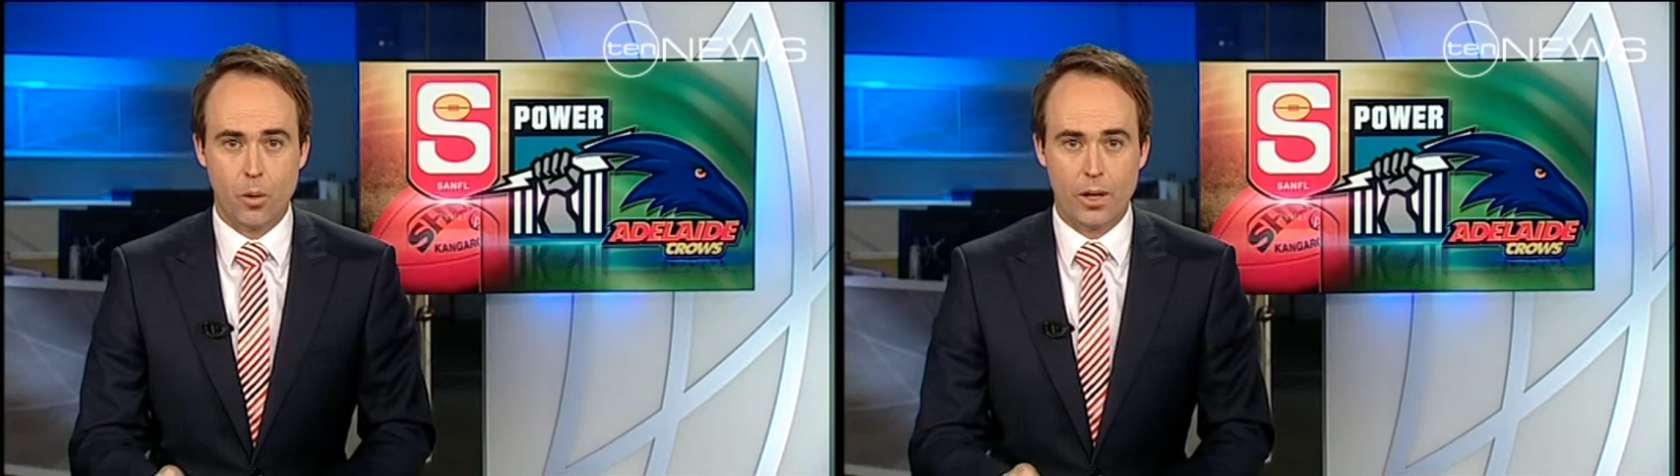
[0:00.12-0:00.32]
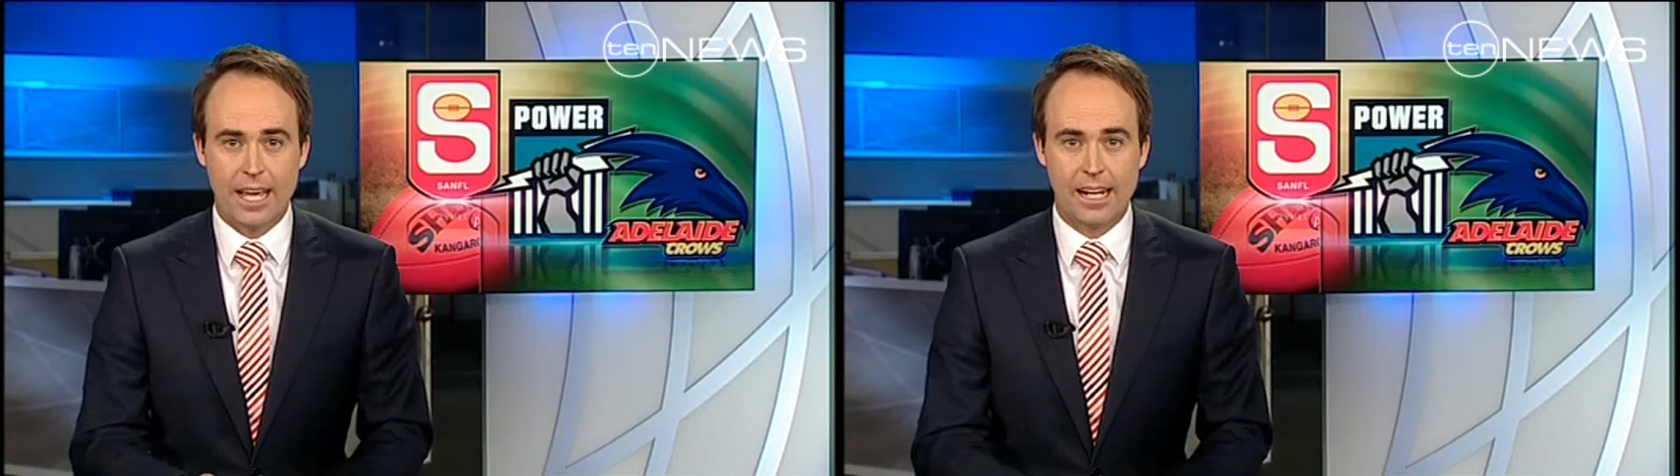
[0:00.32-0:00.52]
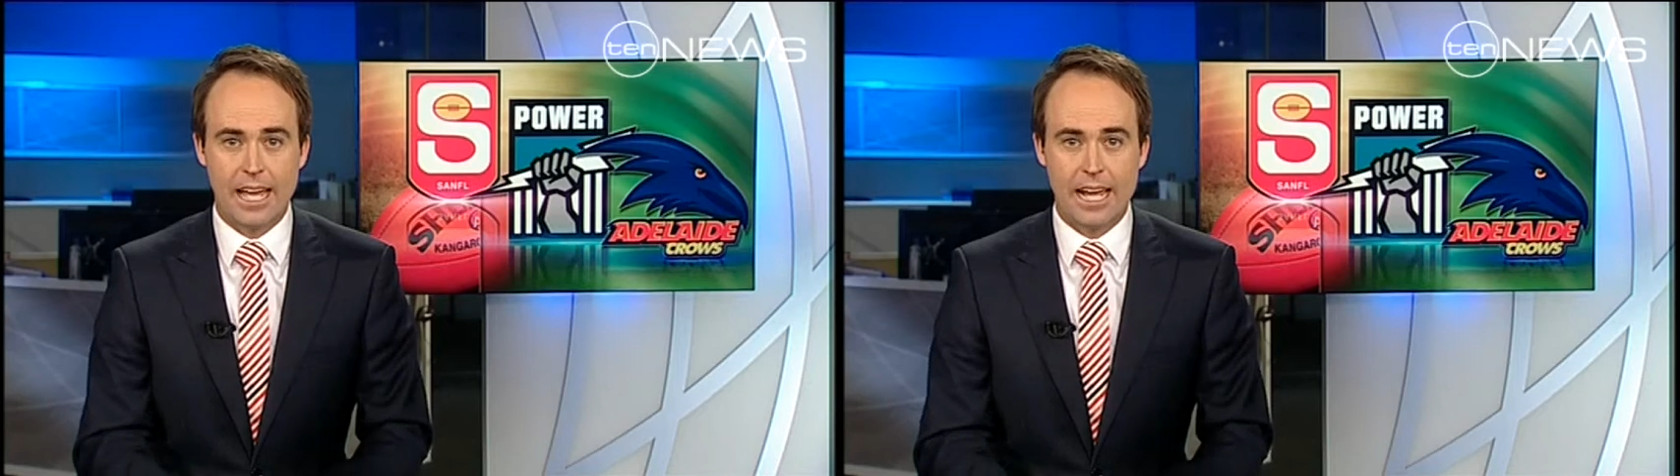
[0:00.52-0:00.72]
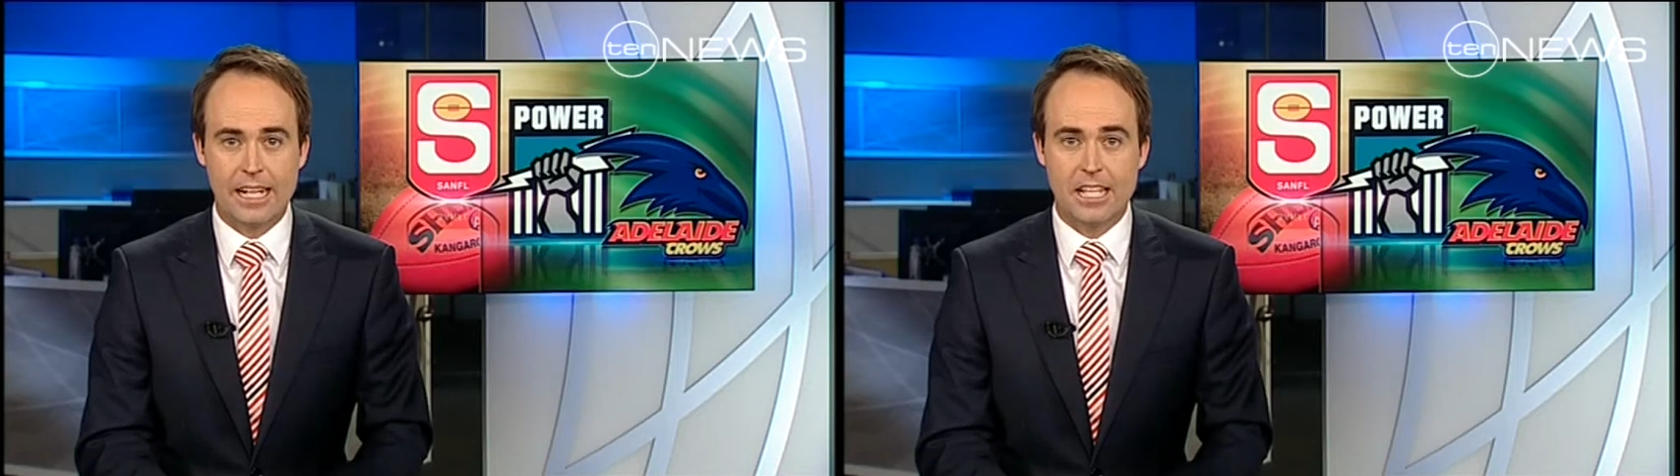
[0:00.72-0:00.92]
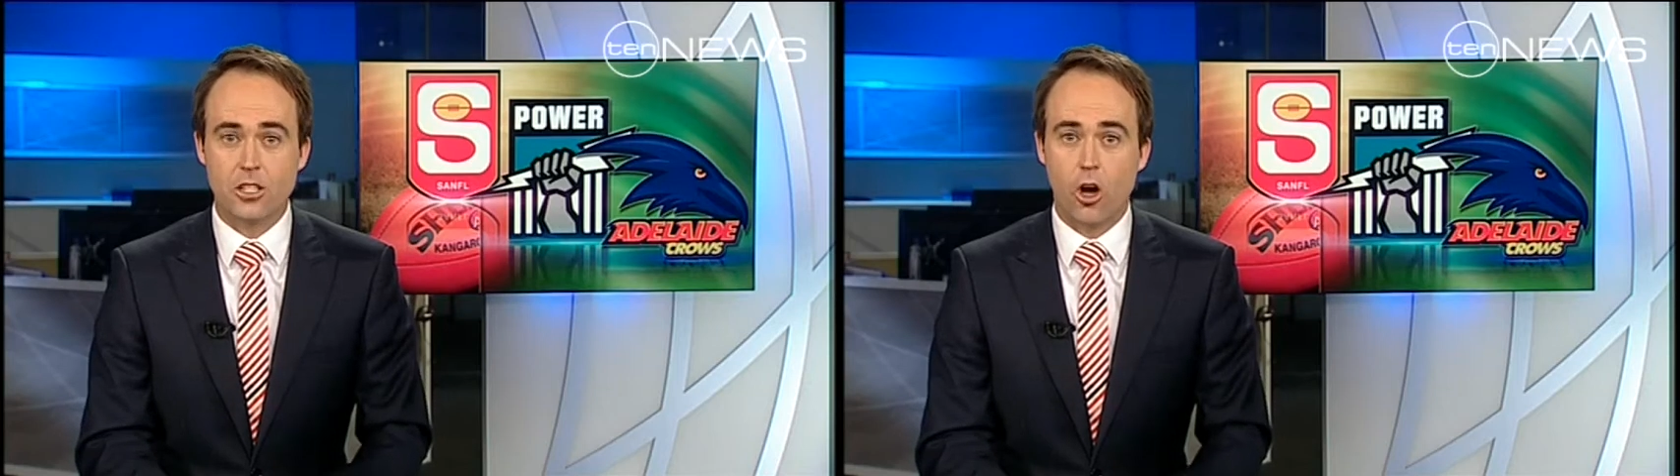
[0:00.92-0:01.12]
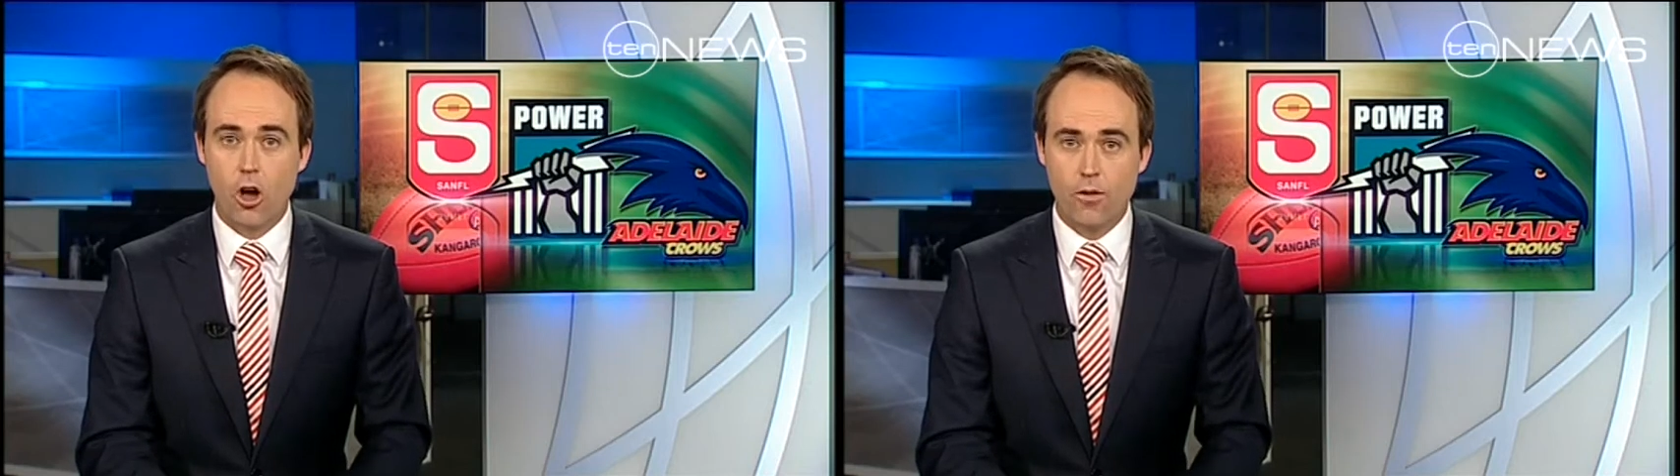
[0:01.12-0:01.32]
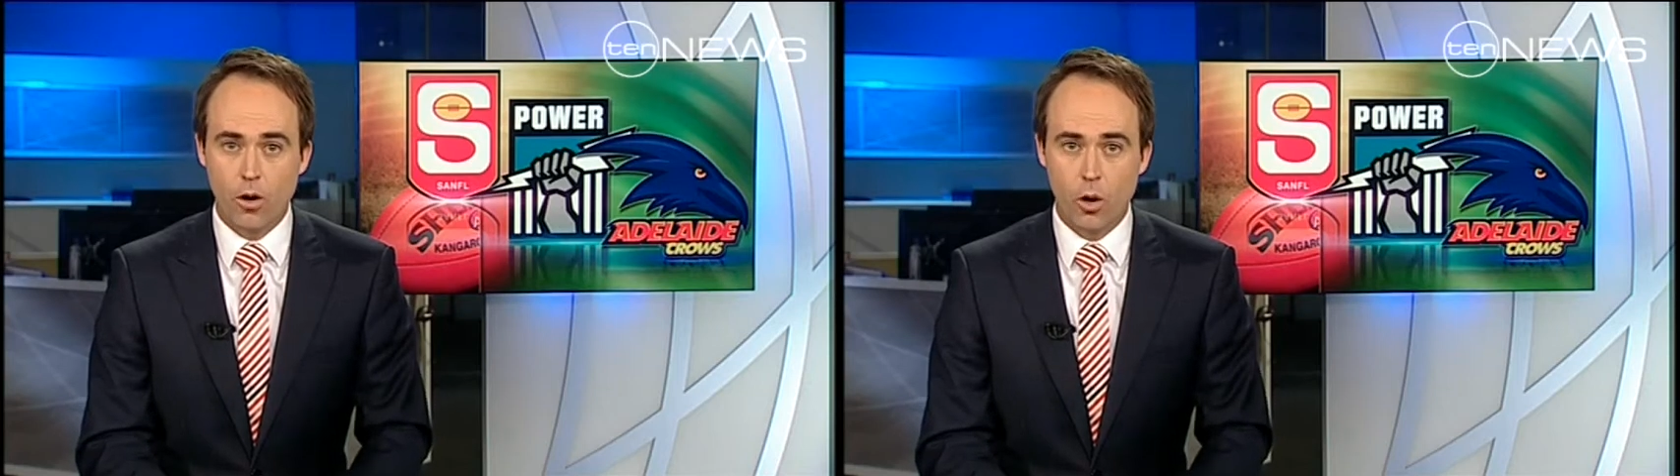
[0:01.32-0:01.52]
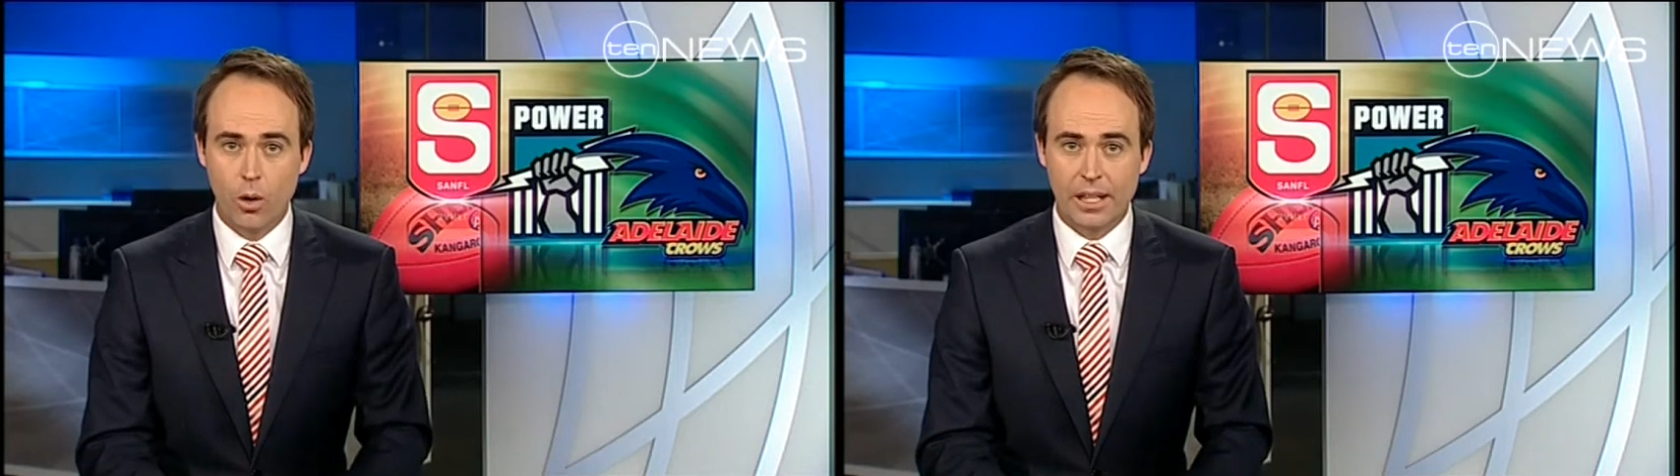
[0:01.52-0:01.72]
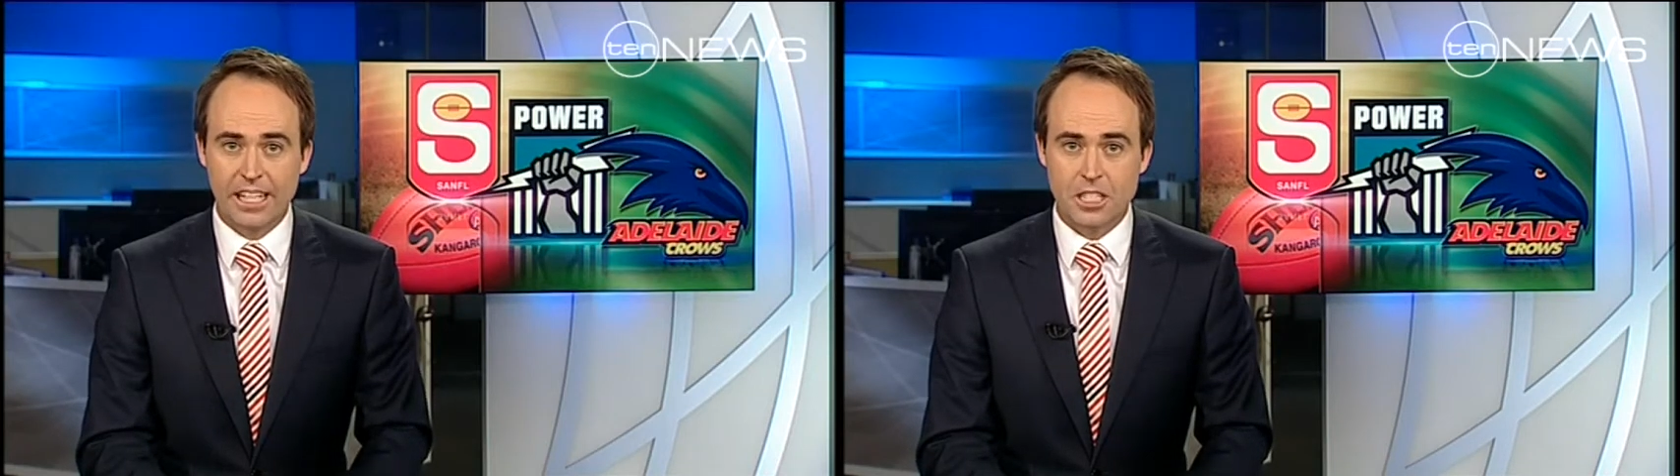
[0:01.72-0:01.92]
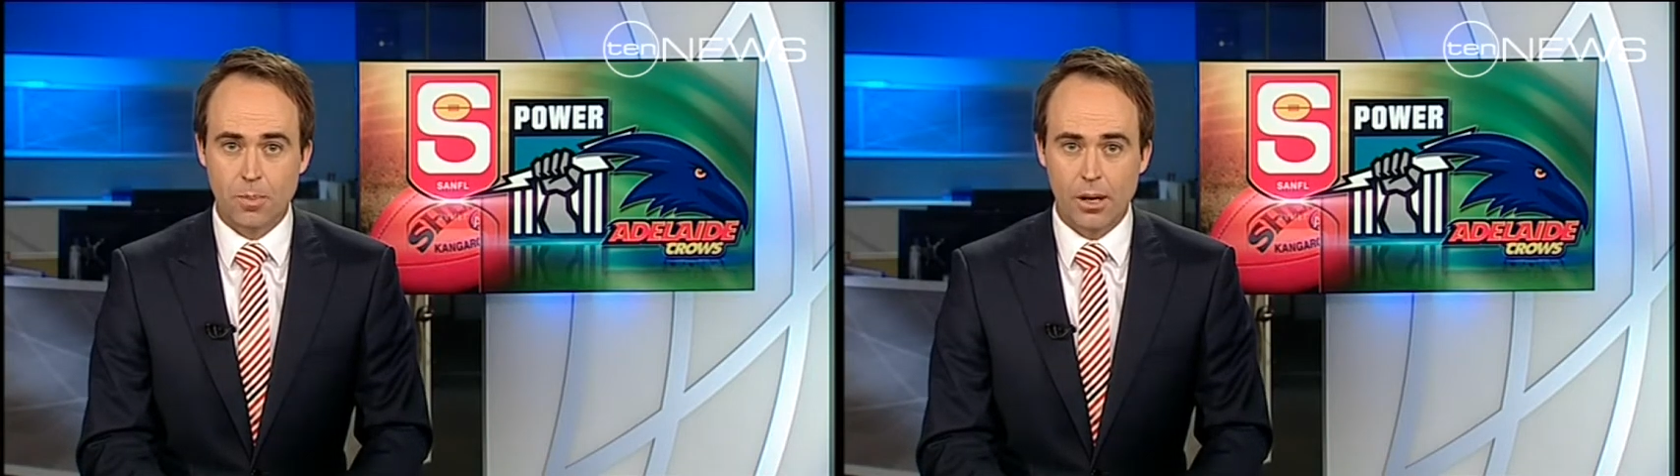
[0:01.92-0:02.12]
Port Adelaide is overhauling
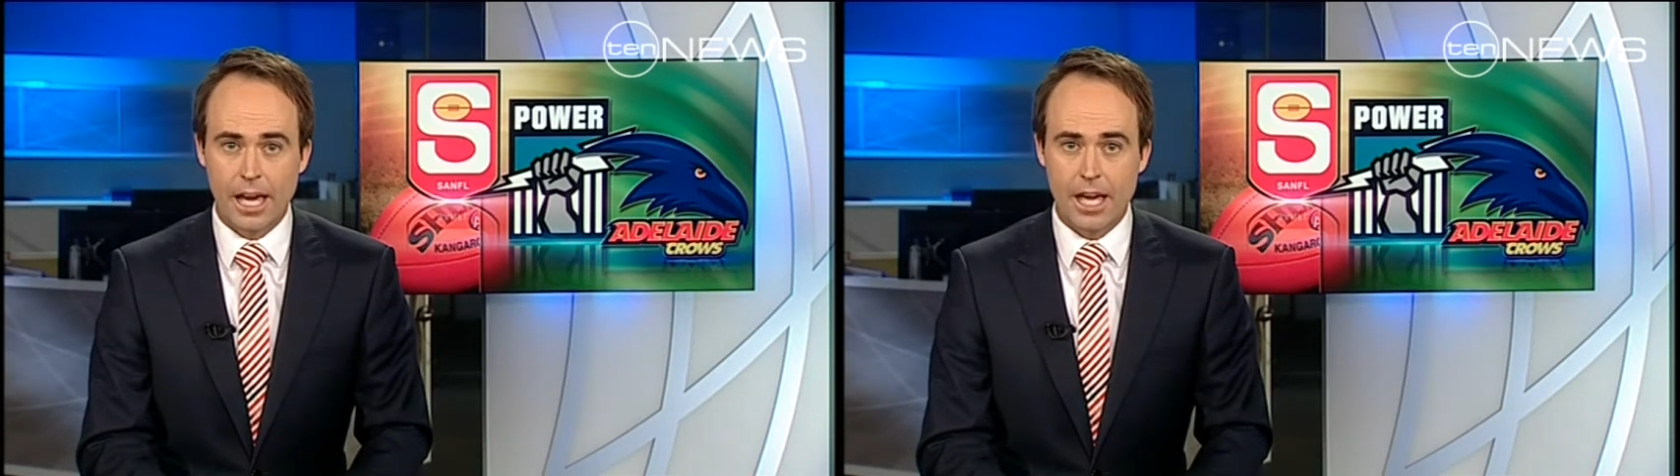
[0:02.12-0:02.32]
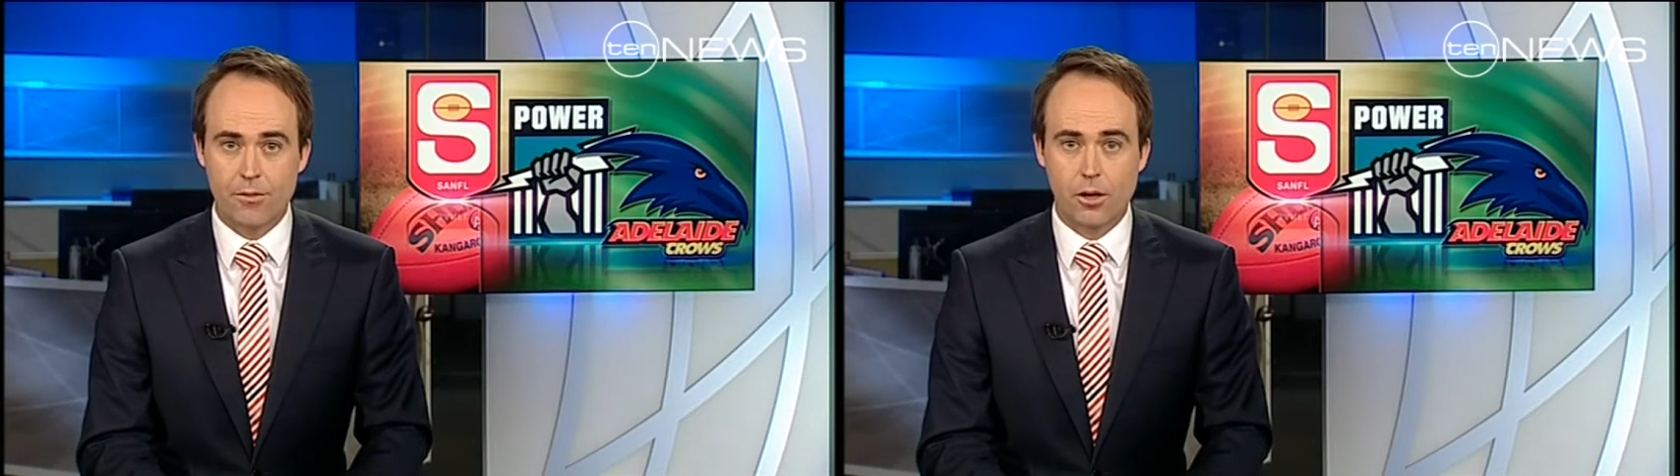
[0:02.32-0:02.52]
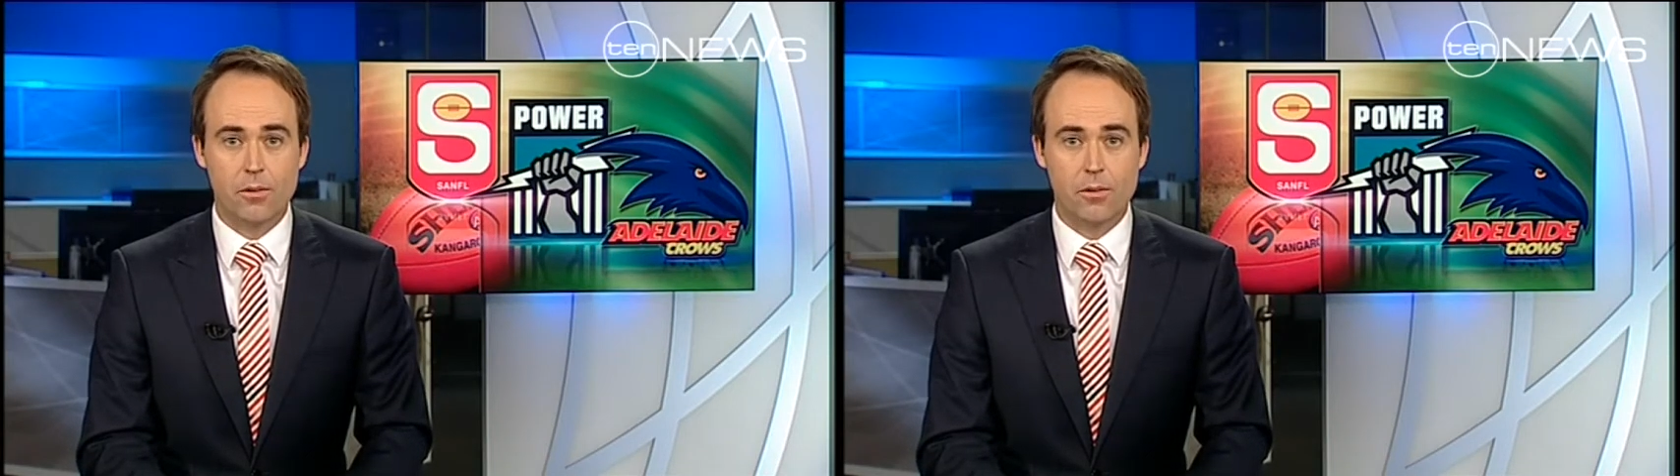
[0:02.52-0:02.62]
its plan for